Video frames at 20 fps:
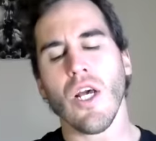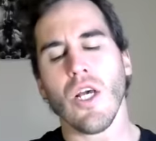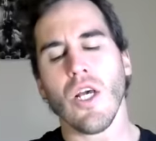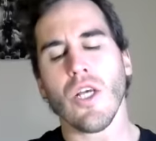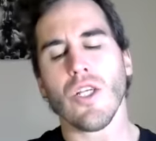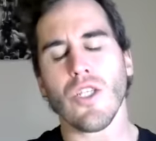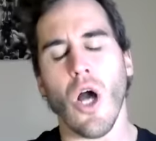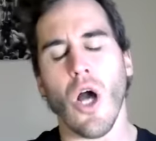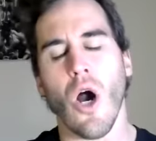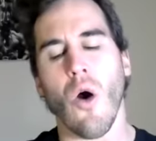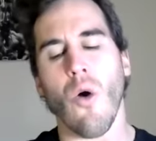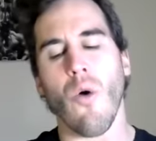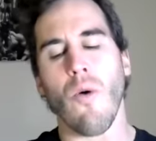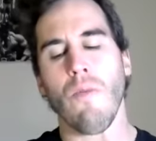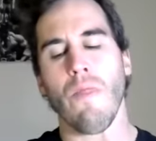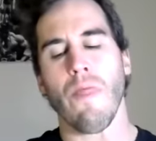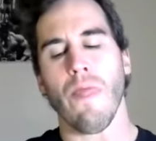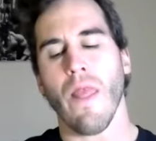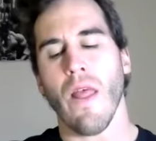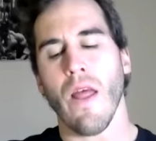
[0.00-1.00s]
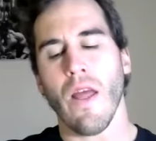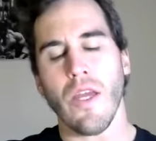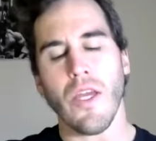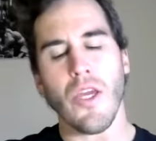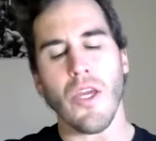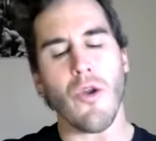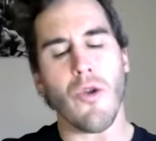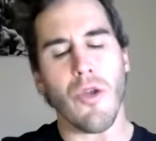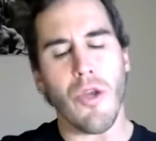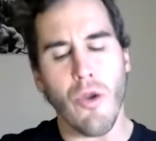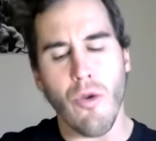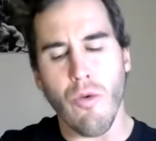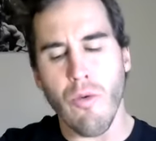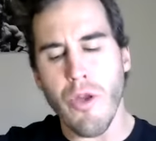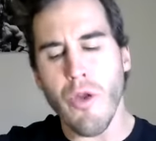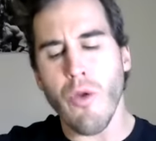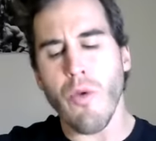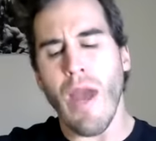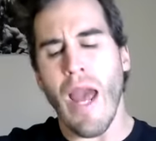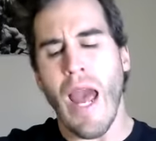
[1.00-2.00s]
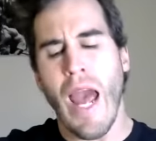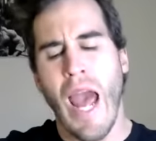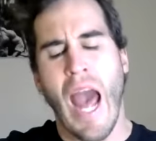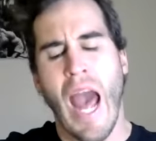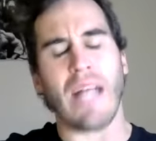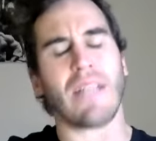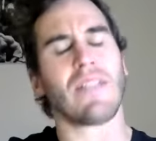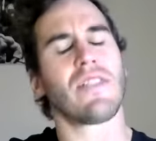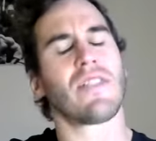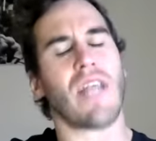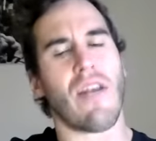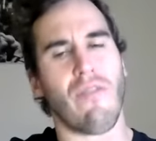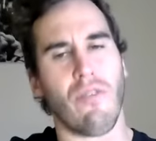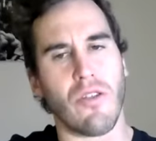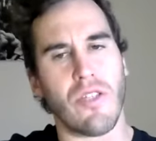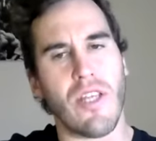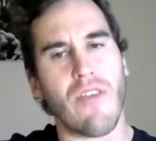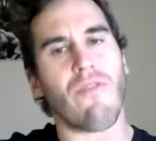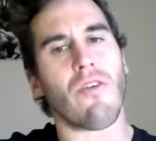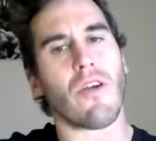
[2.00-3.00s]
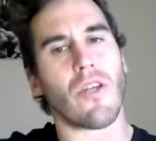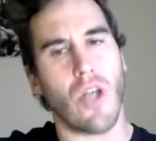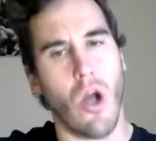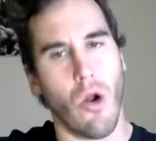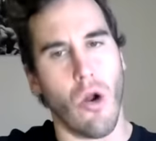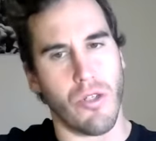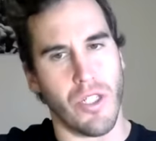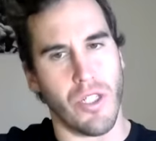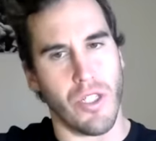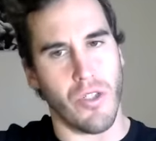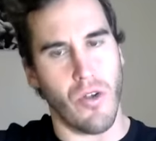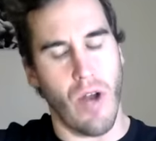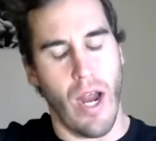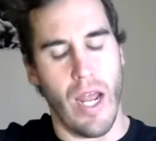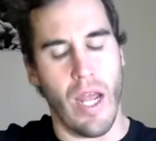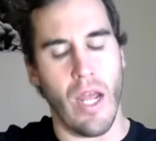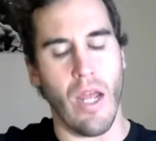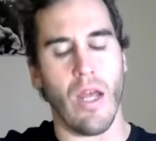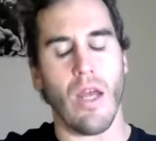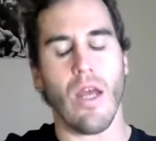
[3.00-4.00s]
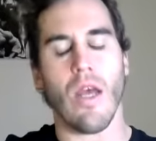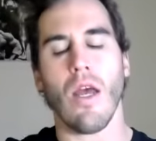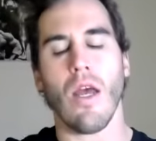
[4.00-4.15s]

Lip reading: So you had several different coaches, right?